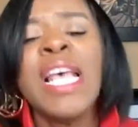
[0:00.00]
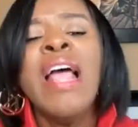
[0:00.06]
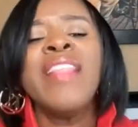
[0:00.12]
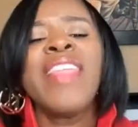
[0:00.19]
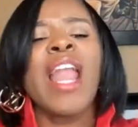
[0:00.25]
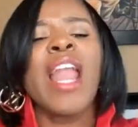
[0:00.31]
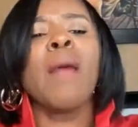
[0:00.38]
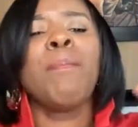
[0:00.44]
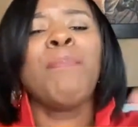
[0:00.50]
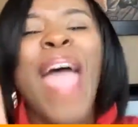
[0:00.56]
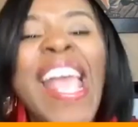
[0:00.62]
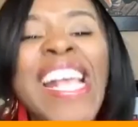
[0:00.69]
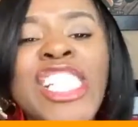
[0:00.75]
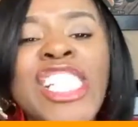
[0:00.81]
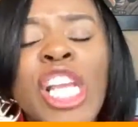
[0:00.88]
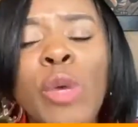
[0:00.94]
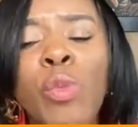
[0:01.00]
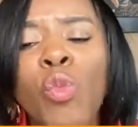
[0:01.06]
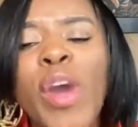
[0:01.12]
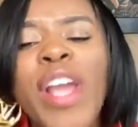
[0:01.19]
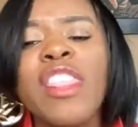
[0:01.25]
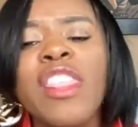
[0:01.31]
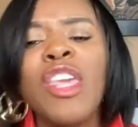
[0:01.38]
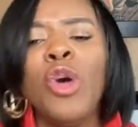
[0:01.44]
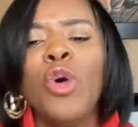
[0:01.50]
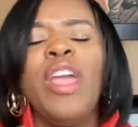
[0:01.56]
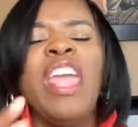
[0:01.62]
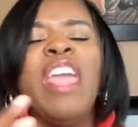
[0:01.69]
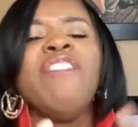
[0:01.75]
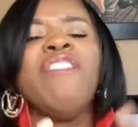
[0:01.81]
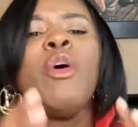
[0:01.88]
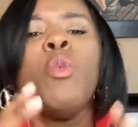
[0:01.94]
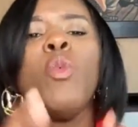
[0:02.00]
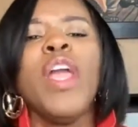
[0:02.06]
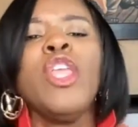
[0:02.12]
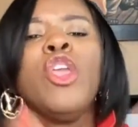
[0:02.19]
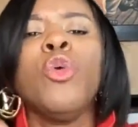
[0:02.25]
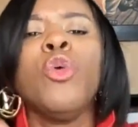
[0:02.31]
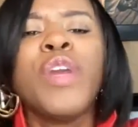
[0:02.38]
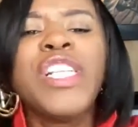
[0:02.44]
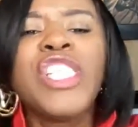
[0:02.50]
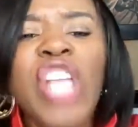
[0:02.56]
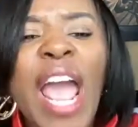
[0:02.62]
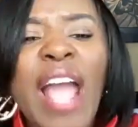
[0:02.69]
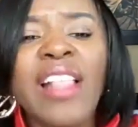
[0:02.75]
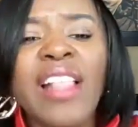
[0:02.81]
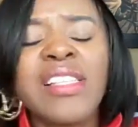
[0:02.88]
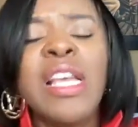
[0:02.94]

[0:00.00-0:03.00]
that are patient with you, even when you reject